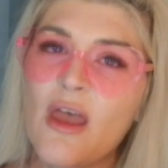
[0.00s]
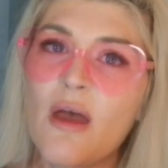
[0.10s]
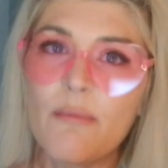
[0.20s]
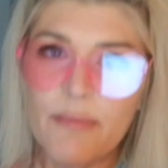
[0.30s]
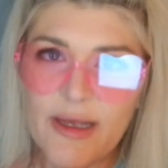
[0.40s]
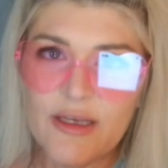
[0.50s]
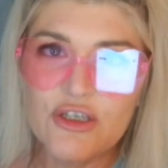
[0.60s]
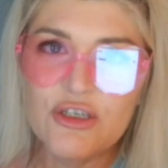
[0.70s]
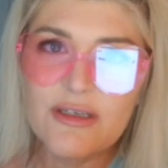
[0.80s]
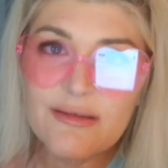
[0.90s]
But
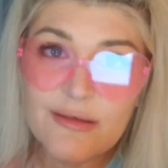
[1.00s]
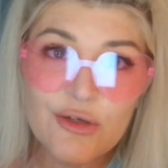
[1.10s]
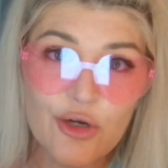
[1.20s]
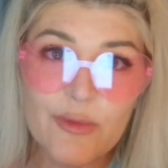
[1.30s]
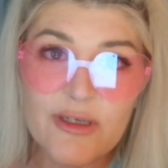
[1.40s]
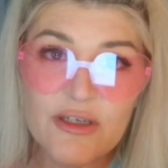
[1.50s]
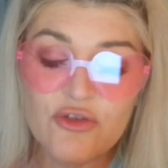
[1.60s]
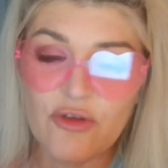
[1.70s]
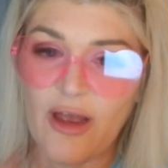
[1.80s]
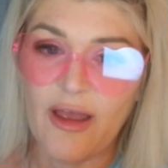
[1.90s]
she's determined to
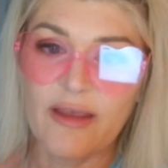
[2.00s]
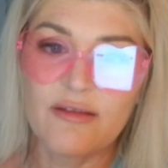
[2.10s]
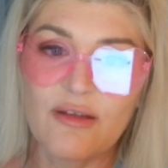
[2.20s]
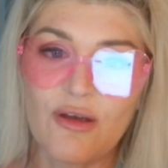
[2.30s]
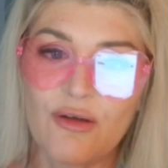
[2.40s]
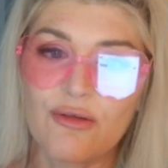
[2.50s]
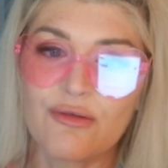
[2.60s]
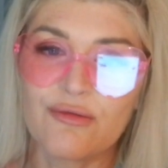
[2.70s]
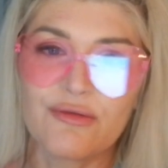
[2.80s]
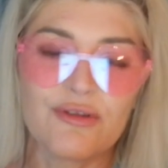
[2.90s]
try,
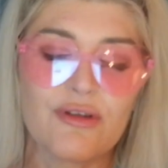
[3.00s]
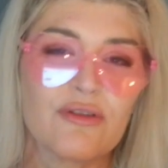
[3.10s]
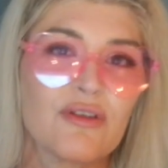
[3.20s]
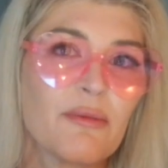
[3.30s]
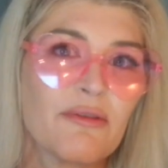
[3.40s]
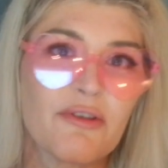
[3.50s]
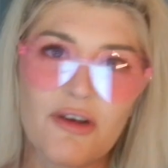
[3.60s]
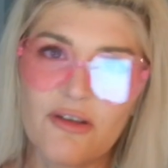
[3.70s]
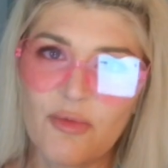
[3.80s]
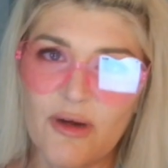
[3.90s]
so some of her
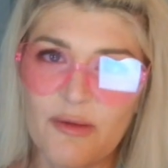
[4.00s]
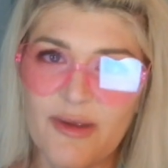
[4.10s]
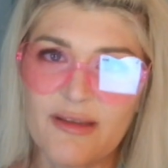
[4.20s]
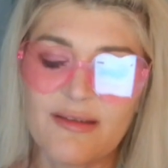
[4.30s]
experiments